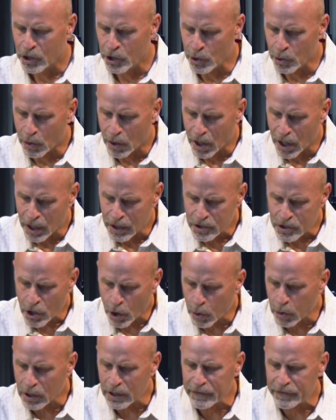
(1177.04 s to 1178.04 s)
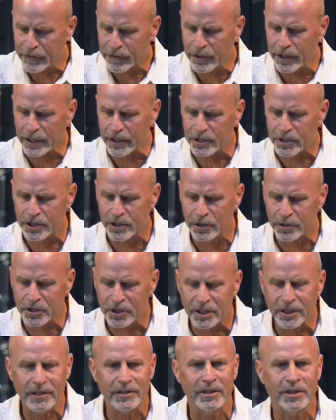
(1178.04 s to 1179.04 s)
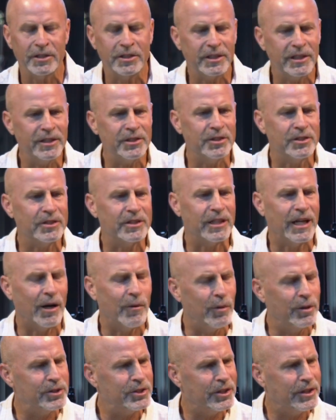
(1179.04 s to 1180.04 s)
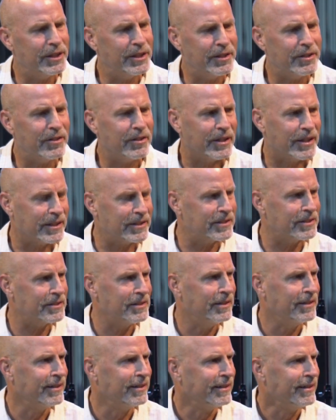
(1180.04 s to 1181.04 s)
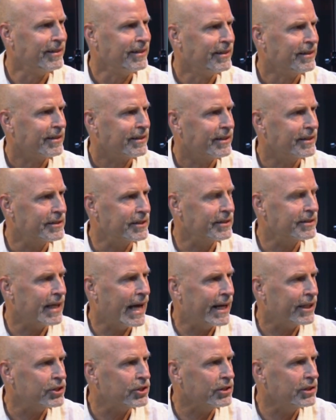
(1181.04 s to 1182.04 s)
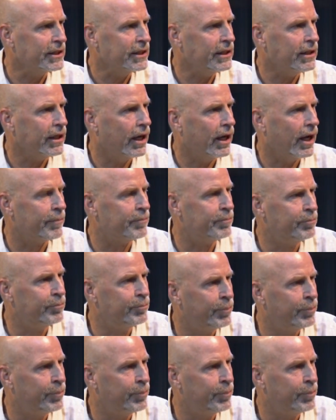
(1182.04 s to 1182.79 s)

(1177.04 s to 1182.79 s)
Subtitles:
You are totally free. So your decisions, and I want you to hear this, this is actually a